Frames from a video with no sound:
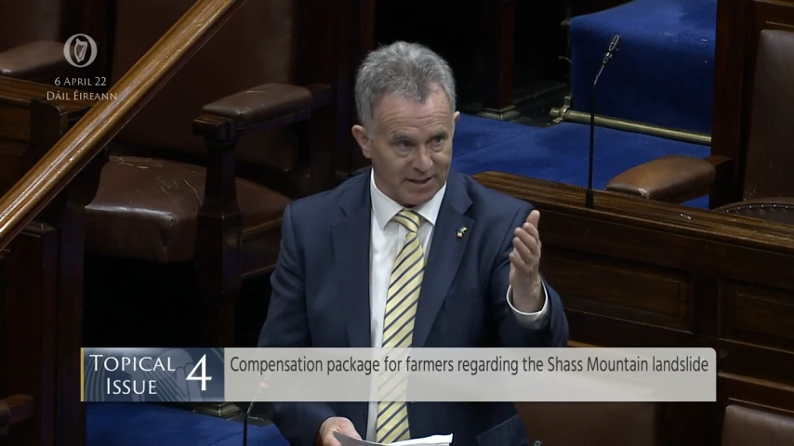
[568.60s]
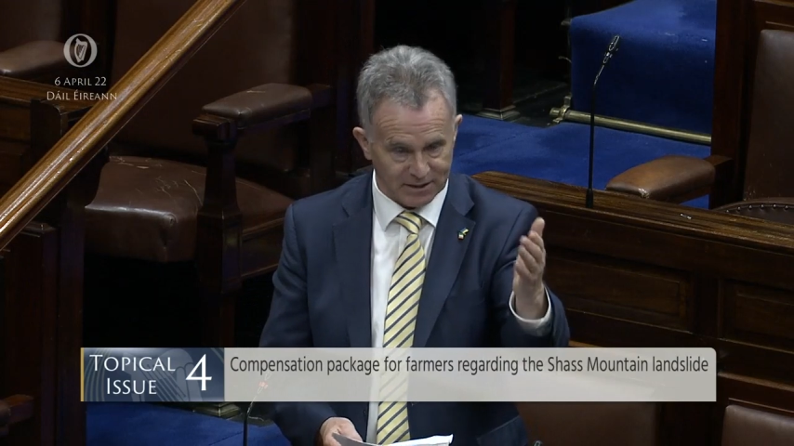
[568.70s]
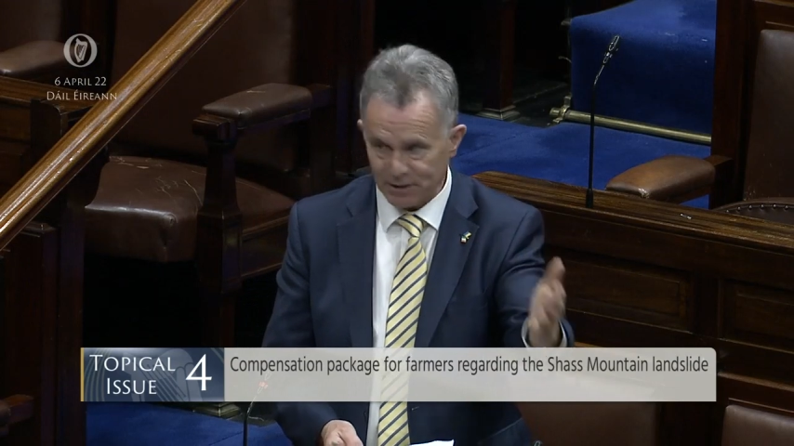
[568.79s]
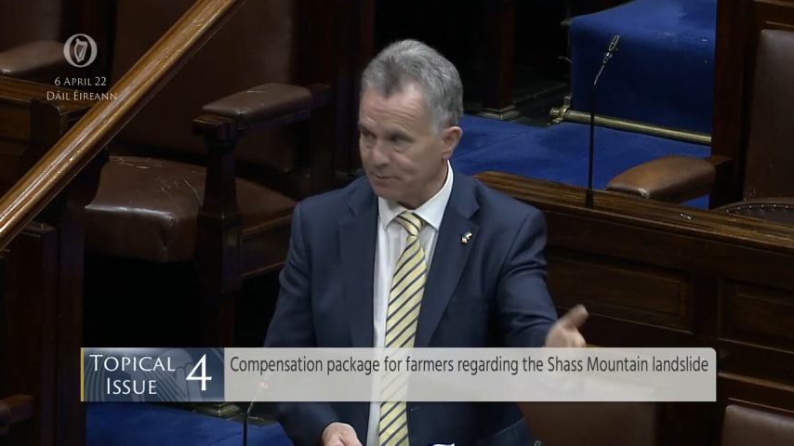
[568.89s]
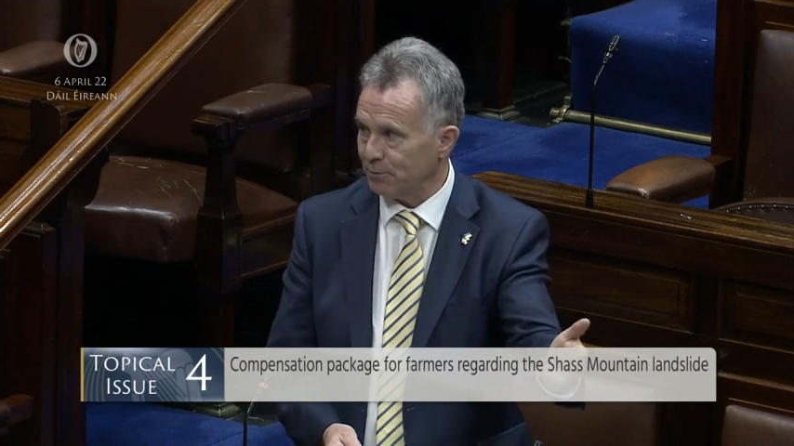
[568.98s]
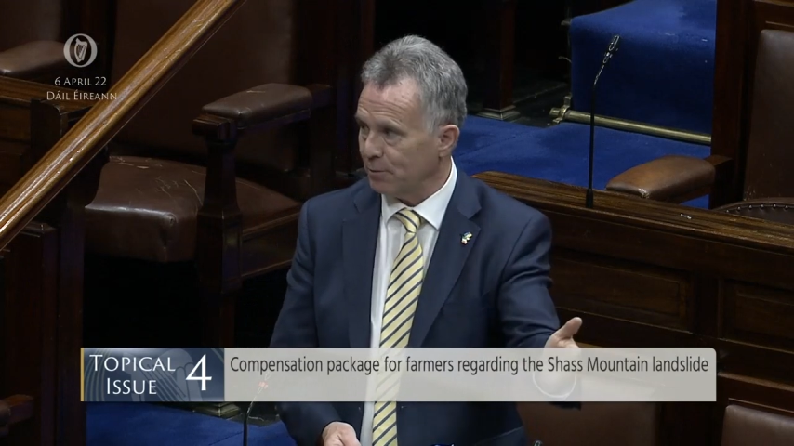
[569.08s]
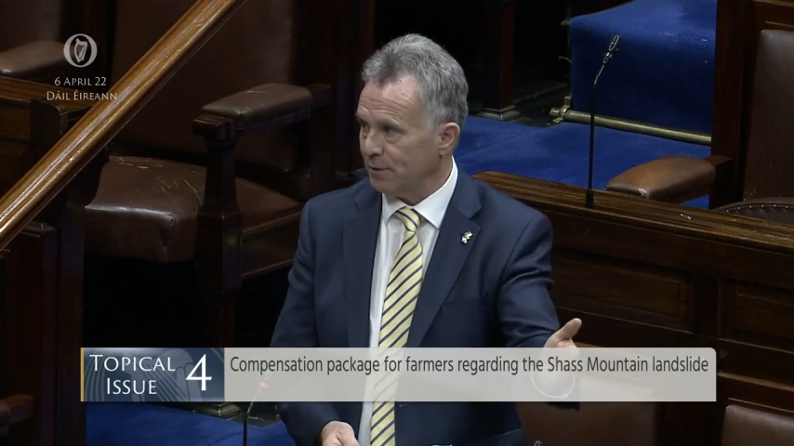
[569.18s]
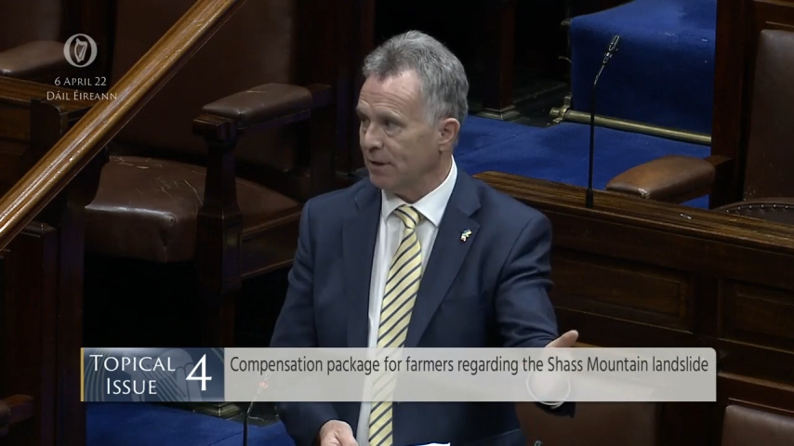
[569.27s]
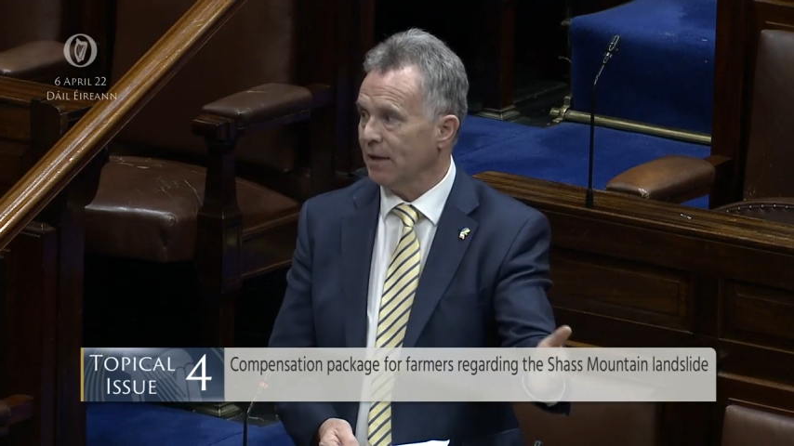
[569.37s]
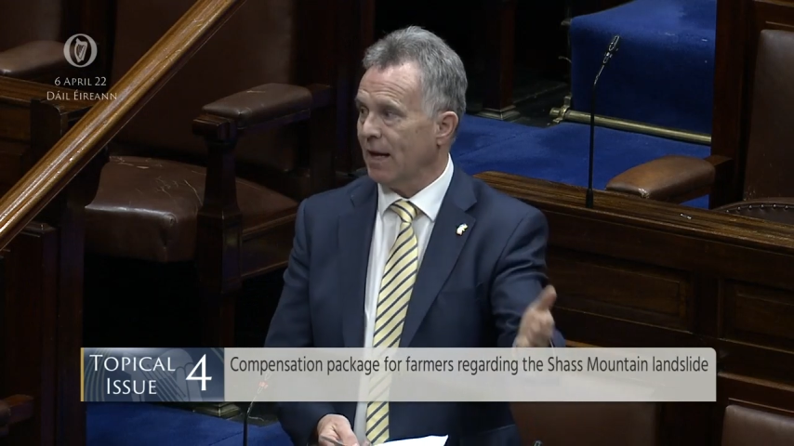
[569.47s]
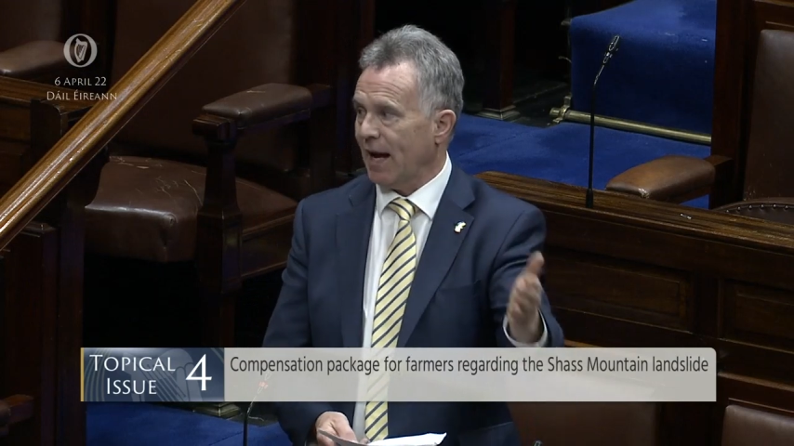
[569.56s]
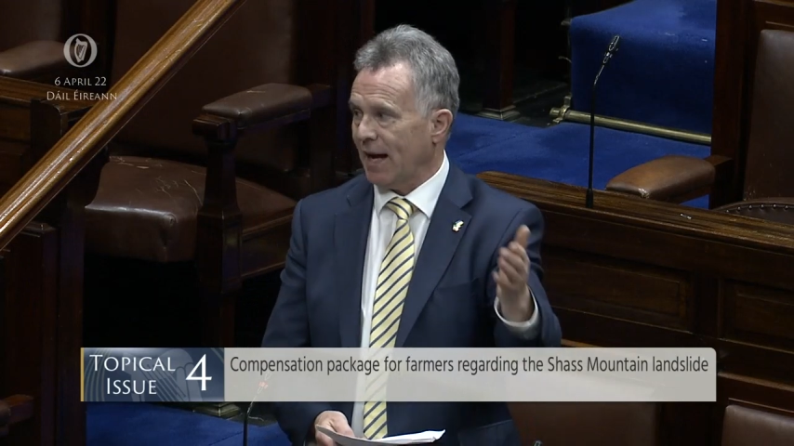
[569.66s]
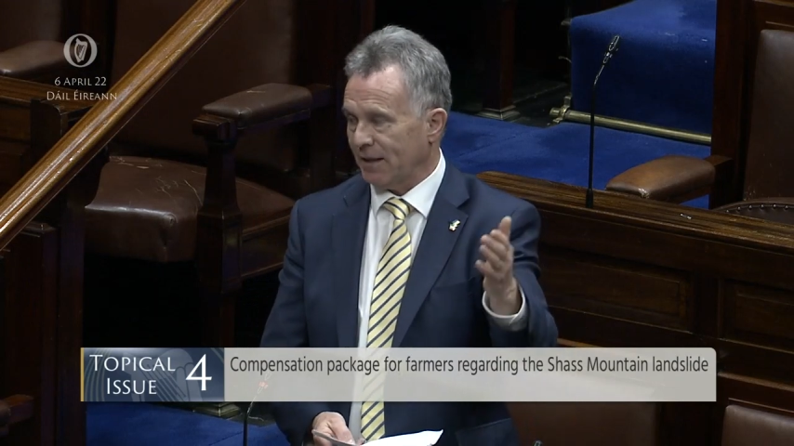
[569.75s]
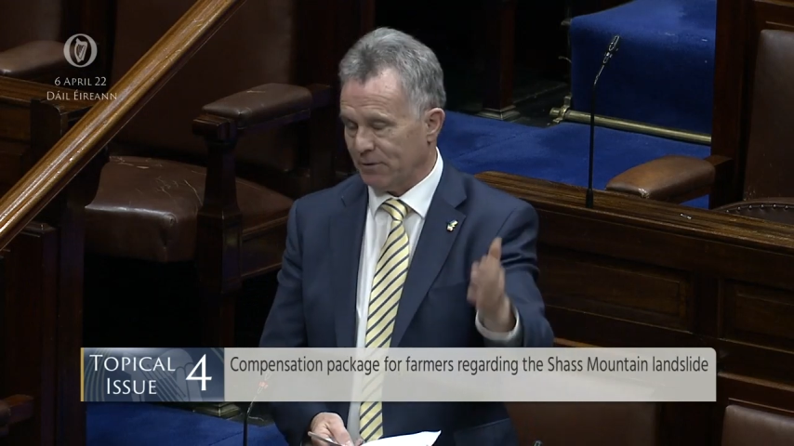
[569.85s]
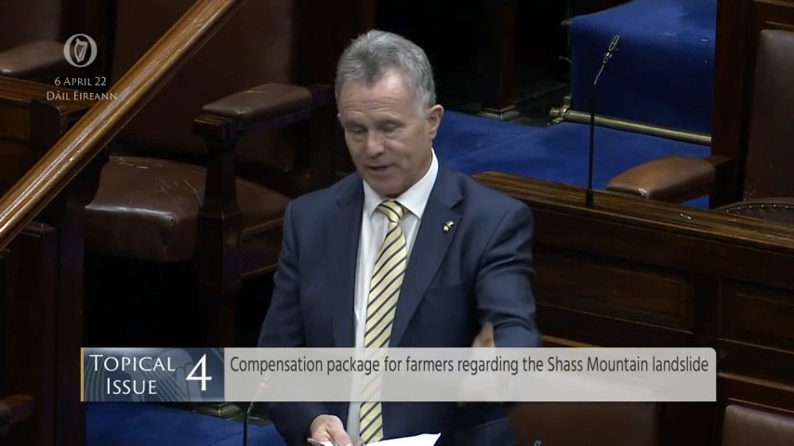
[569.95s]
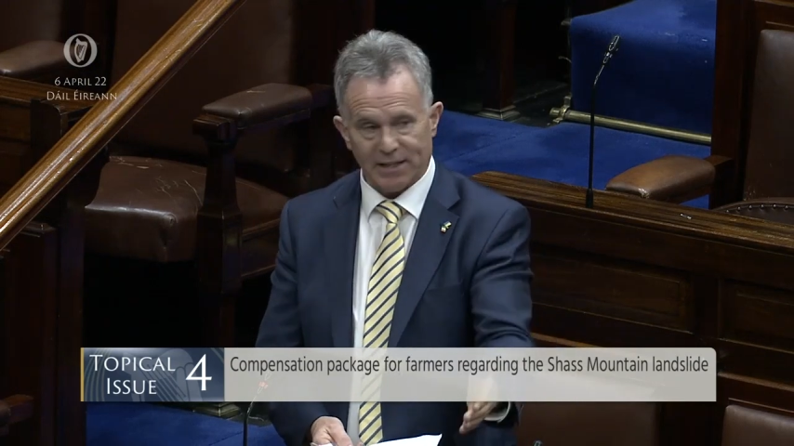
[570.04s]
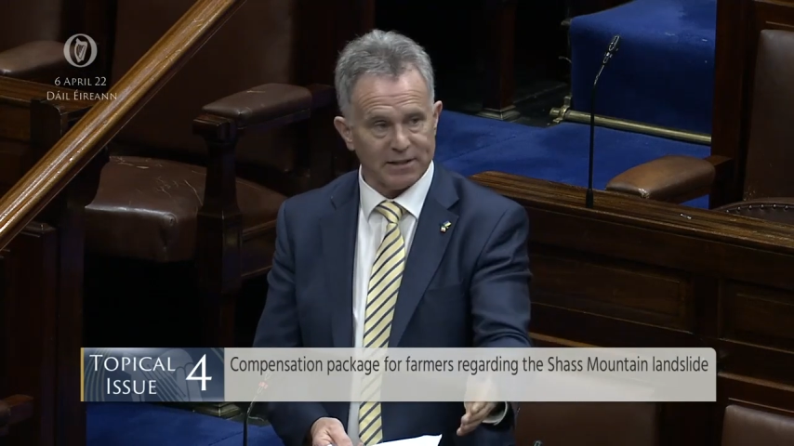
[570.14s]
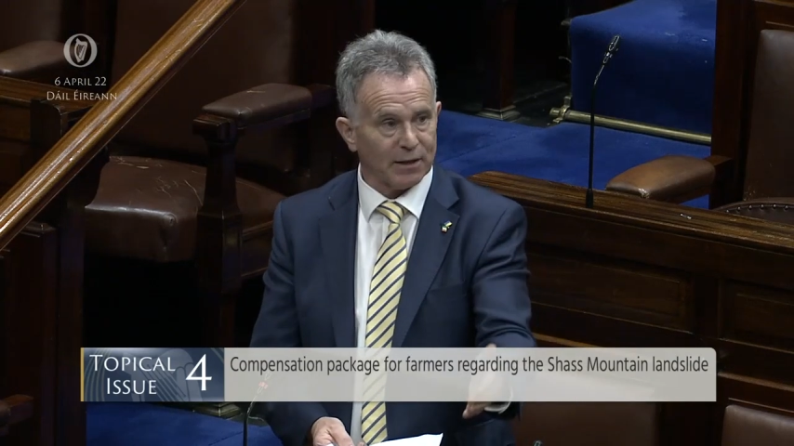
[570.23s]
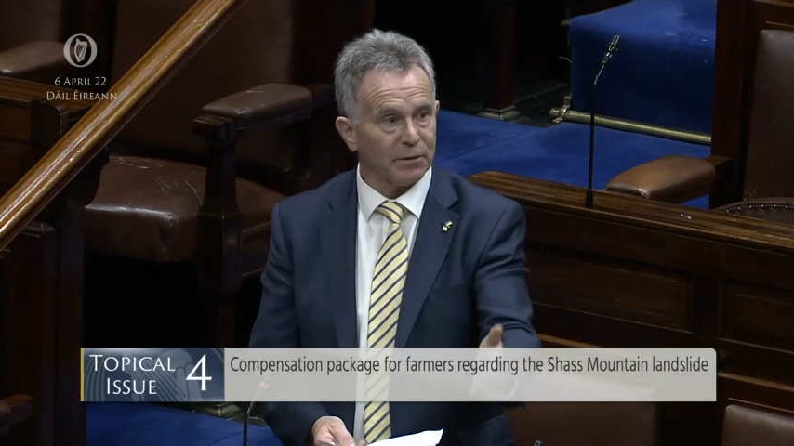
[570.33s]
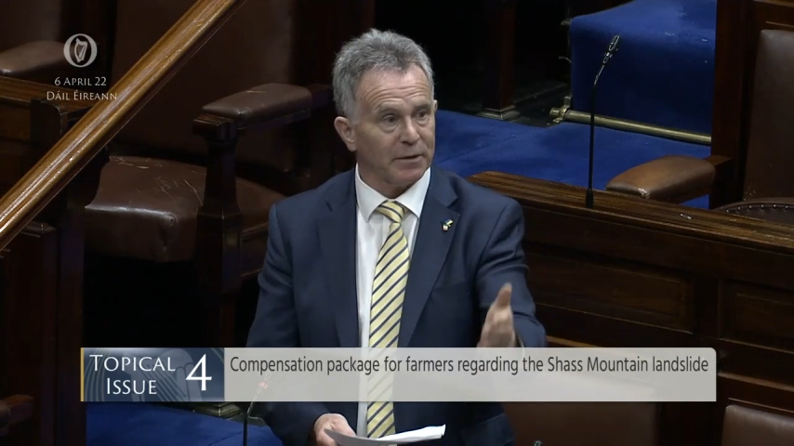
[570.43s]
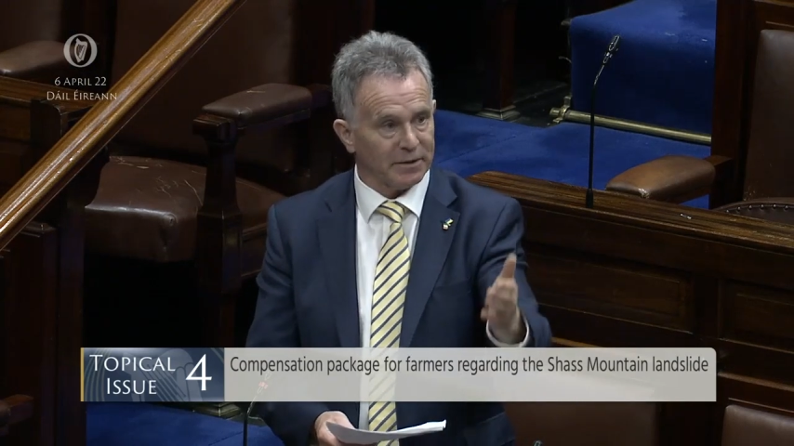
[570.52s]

at this moment, and I'll raise that.